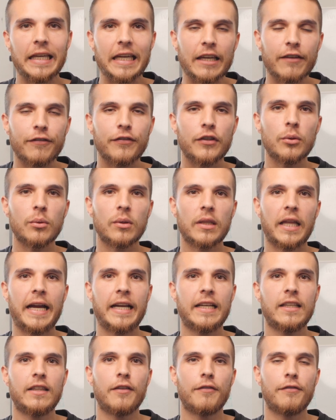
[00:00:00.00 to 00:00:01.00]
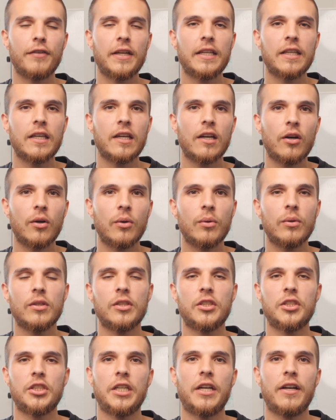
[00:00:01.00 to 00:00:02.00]
If you liked the video,
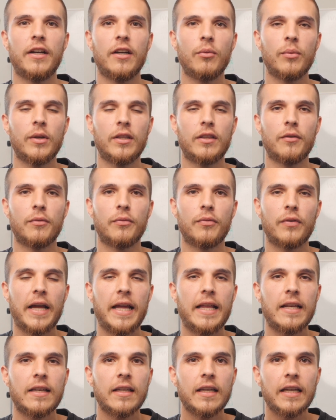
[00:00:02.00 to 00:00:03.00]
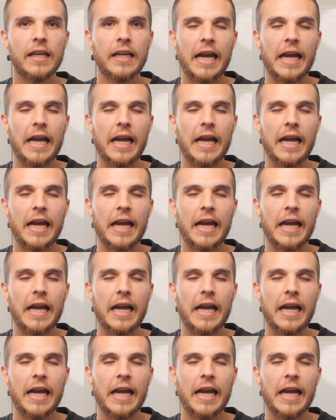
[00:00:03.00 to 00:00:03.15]
share it with a friend.